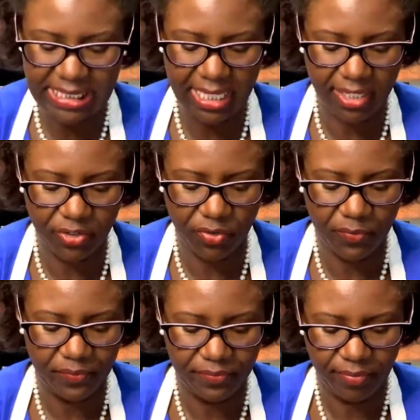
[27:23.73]
I can do.
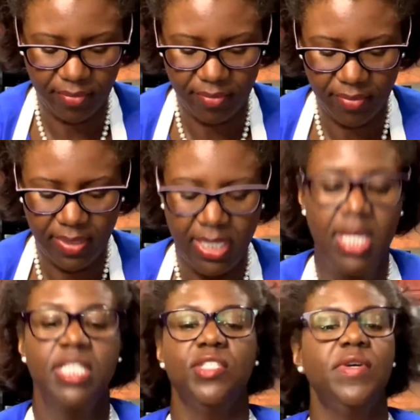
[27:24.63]

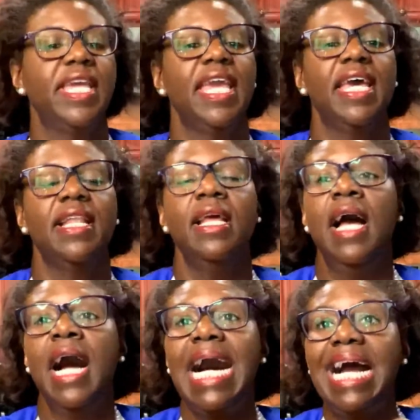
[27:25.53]
So again,
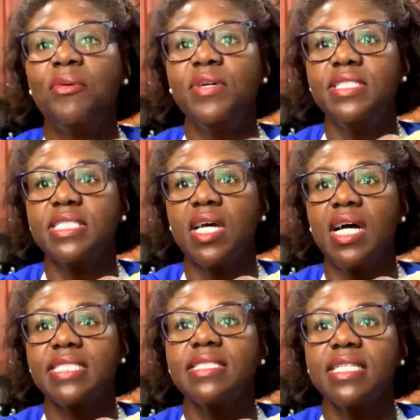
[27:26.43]
I wouldn't
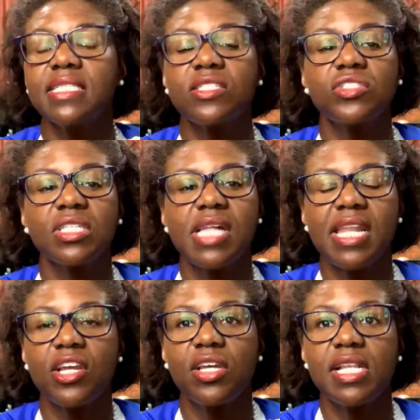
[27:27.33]
toss this. There's a lot
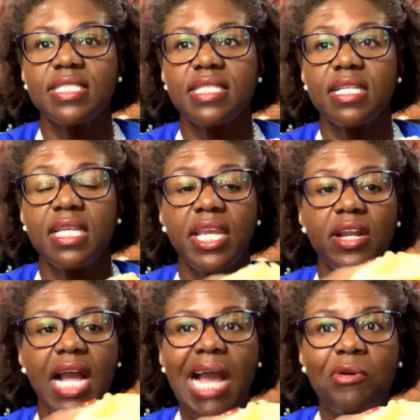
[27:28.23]
of goodness in
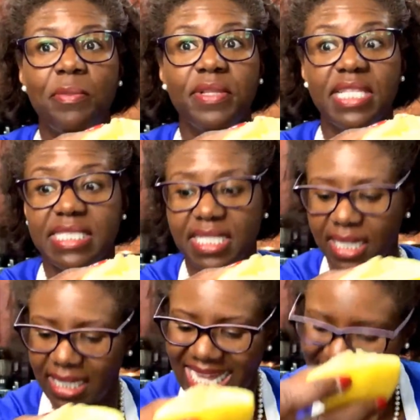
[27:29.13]
here. I would put this in a
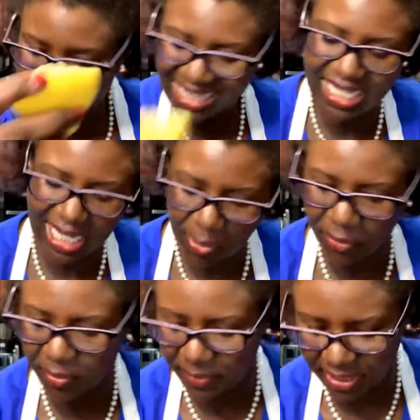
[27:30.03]
glass. I think I
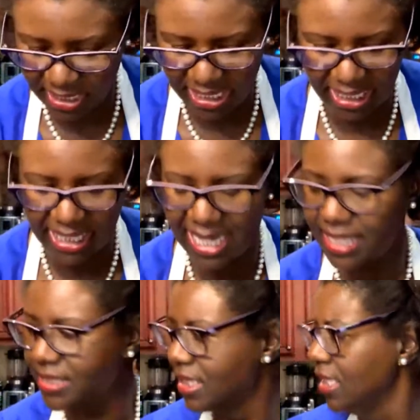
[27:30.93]
will put it in a
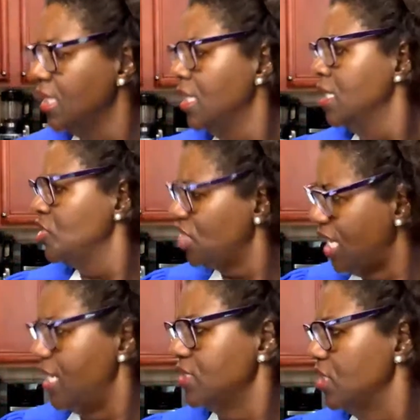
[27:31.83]
glass.
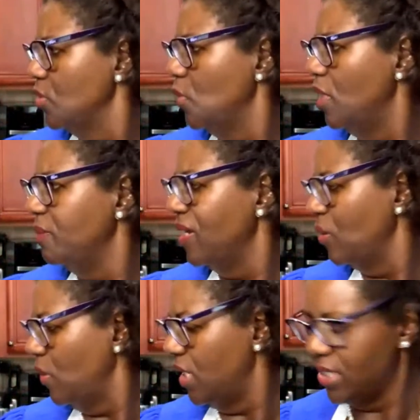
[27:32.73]
Shout out to the
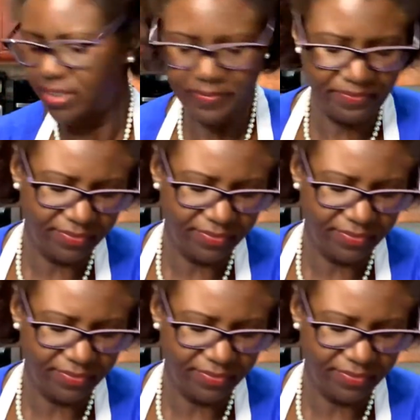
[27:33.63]
Walmart water.